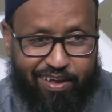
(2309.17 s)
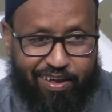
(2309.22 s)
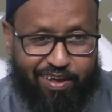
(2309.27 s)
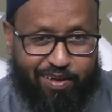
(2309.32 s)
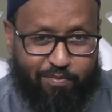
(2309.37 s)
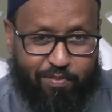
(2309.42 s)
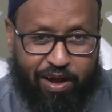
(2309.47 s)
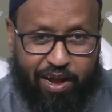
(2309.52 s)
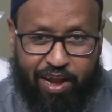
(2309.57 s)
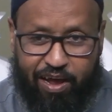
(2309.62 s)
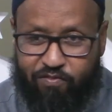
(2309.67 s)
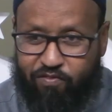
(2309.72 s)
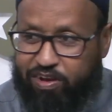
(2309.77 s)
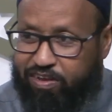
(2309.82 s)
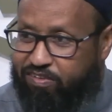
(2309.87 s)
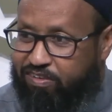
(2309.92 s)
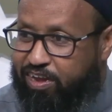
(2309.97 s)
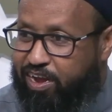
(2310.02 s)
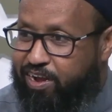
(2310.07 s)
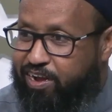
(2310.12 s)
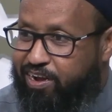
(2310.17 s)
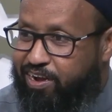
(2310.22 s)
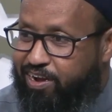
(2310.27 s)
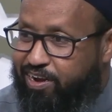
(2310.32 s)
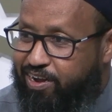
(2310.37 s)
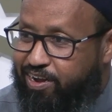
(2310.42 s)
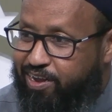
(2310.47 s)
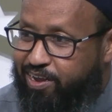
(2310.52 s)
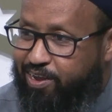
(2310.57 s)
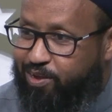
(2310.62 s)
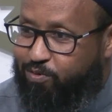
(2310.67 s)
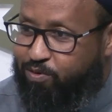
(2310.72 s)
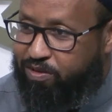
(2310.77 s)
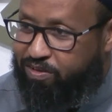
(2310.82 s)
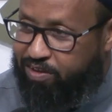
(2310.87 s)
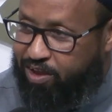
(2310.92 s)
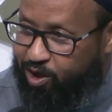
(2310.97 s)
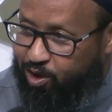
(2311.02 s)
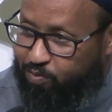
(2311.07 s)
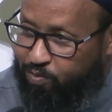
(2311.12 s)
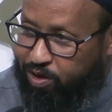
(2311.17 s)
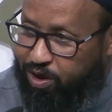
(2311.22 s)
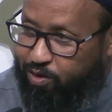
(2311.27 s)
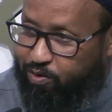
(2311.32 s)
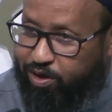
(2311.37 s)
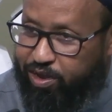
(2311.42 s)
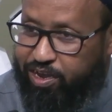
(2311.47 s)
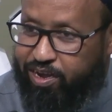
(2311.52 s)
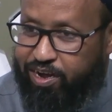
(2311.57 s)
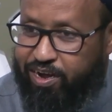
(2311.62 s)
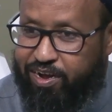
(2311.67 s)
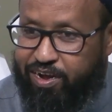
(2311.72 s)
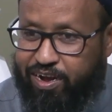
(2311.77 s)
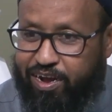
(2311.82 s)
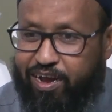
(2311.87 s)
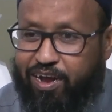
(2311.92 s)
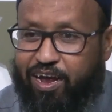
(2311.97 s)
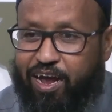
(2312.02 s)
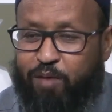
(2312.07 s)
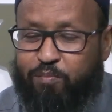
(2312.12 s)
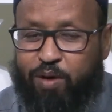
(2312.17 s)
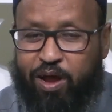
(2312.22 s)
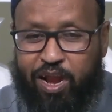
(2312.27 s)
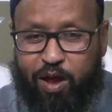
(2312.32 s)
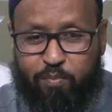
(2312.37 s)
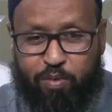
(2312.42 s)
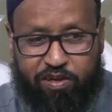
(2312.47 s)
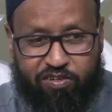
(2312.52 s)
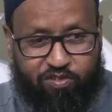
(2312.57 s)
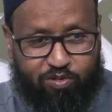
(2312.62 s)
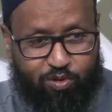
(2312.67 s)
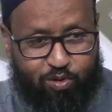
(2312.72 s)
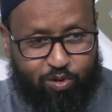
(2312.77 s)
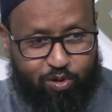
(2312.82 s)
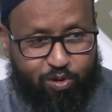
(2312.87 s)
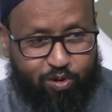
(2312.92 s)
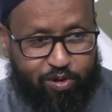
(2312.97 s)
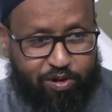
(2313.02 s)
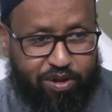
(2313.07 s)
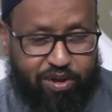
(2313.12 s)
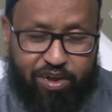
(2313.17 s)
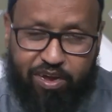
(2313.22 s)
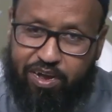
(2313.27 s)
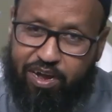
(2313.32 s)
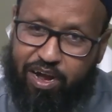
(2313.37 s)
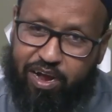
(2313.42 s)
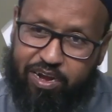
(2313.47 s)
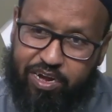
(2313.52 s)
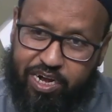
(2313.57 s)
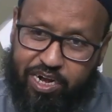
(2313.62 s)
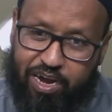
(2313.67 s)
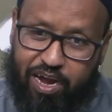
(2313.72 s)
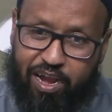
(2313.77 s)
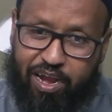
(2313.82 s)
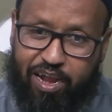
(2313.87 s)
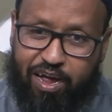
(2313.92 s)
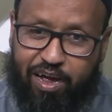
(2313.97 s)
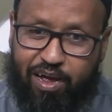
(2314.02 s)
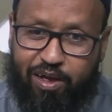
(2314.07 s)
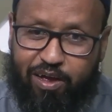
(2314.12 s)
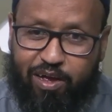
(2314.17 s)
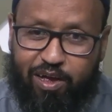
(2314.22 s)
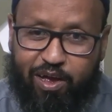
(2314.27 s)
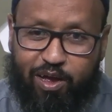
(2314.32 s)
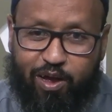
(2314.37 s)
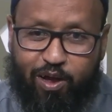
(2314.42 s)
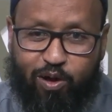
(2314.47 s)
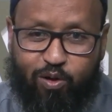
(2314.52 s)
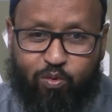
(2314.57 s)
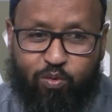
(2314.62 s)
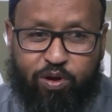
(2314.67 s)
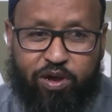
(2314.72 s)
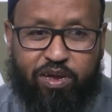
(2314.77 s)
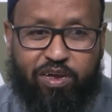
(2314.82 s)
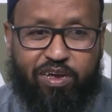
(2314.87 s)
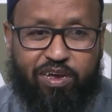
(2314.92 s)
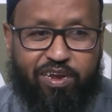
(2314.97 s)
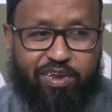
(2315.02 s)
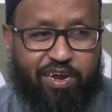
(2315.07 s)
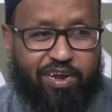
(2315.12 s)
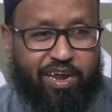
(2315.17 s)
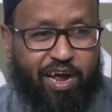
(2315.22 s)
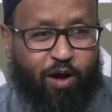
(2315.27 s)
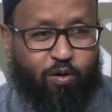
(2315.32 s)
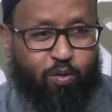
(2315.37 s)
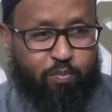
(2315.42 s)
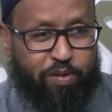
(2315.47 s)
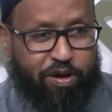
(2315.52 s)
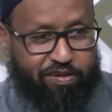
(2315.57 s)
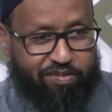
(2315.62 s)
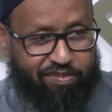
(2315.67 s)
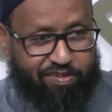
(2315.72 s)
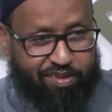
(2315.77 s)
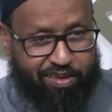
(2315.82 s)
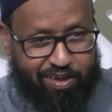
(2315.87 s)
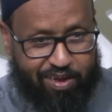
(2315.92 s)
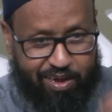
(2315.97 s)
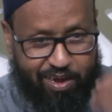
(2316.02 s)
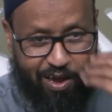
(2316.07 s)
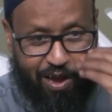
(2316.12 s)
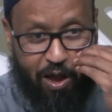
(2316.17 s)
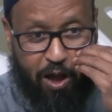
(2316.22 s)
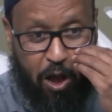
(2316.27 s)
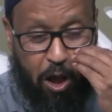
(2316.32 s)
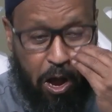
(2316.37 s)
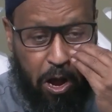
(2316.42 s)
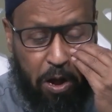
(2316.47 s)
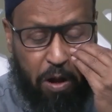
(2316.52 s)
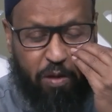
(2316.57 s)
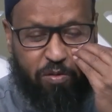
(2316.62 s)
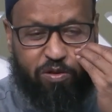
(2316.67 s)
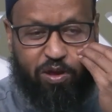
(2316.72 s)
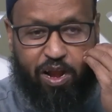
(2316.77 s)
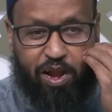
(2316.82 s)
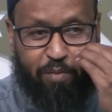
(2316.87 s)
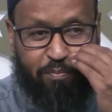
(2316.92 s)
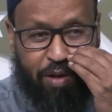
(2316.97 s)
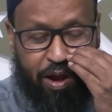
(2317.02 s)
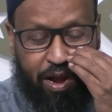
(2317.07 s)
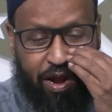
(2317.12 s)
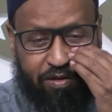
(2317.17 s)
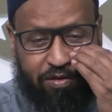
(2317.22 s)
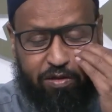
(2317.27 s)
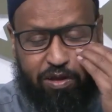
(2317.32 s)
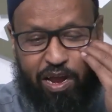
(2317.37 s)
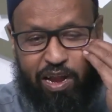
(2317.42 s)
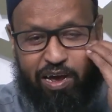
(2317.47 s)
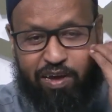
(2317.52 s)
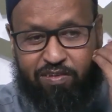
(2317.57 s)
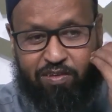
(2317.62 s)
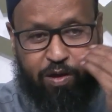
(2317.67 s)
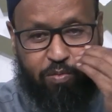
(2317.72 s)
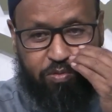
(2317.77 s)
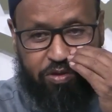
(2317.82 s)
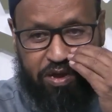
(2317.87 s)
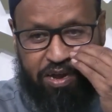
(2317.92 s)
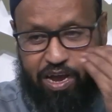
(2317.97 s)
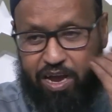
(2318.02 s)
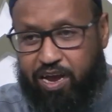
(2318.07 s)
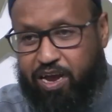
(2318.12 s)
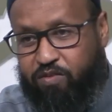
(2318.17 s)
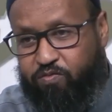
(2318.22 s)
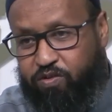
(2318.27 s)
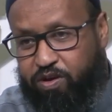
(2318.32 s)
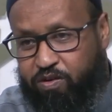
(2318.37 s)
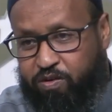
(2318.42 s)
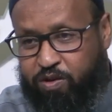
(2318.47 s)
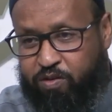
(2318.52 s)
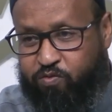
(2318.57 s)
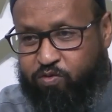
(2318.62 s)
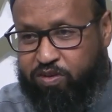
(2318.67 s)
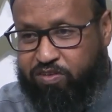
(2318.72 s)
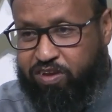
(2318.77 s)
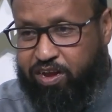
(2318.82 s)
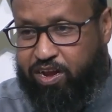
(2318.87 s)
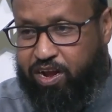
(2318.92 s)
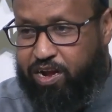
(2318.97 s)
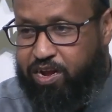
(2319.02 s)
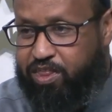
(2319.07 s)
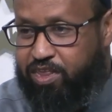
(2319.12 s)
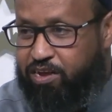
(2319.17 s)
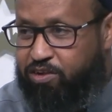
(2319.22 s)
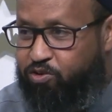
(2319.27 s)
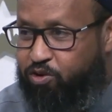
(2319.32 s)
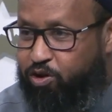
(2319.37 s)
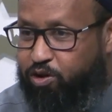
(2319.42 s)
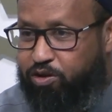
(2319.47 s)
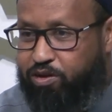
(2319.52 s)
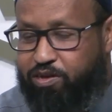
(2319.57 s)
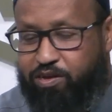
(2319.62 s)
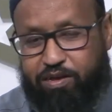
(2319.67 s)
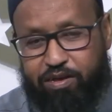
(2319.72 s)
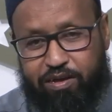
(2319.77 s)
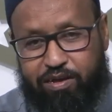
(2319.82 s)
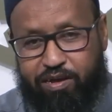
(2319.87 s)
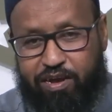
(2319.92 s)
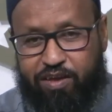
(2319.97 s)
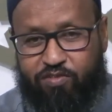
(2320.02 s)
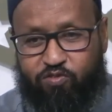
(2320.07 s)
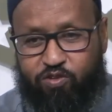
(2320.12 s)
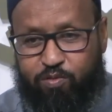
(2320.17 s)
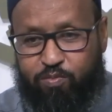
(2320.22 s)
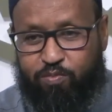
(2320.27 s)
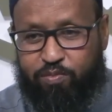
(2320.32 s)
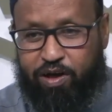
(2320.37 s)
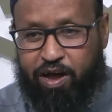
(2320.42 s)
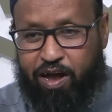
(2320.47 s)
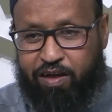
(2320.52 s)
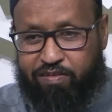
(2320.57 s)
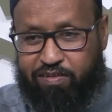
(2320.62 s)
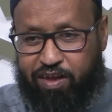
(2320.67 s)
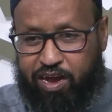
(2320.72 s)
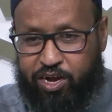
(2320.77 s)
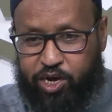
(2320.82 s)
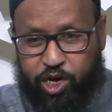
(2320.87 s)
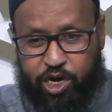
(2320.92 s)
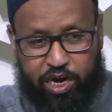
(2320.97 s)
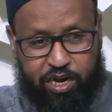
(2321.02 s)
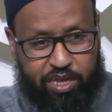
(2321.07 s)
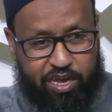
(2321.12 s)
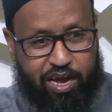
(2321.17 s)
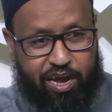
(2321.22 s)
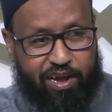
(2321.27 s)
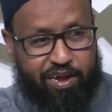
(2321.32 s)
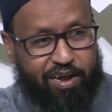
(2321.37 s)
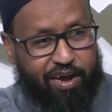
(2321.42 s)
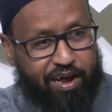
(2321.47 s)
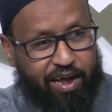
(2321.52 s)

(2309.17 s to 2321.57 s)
My lovely son. Jazakumullahu khairan. And may Allah bless you all. And inshallah, we did our best. And may Allah accept it. If he said anything wrong, it's from us and Shaitan.